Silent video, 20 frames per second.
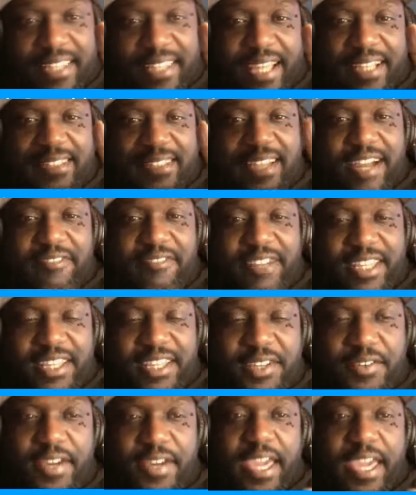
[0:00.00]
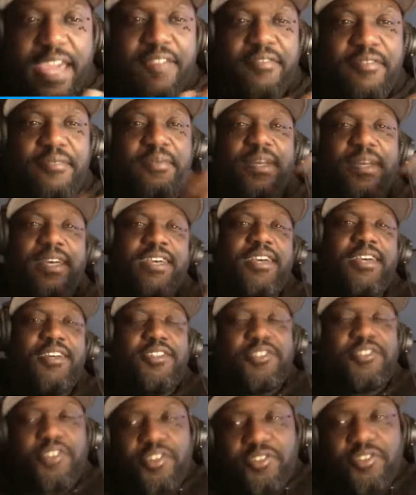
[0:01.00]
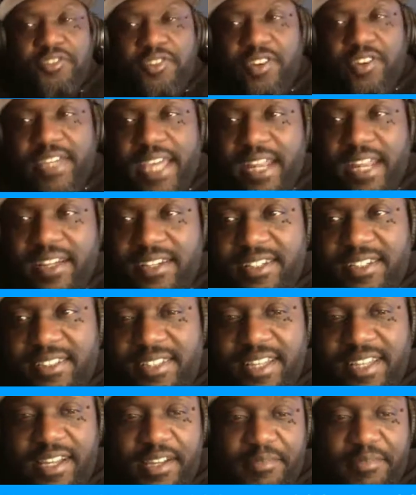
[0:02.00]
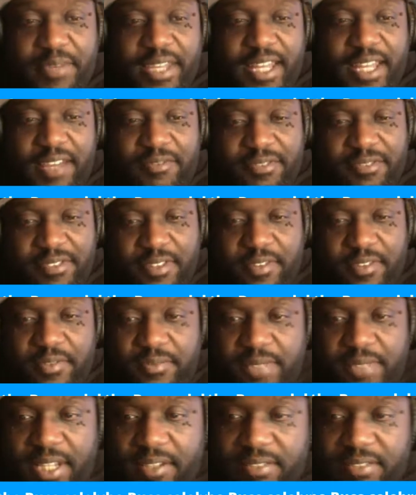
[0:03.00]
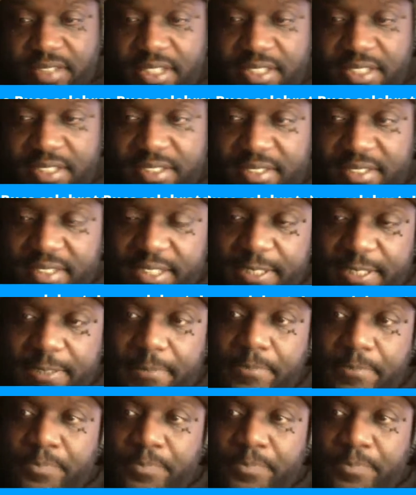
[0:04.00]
like Tyreek Hill gave him. So, he had a good time, man. That was dope. That was good to see.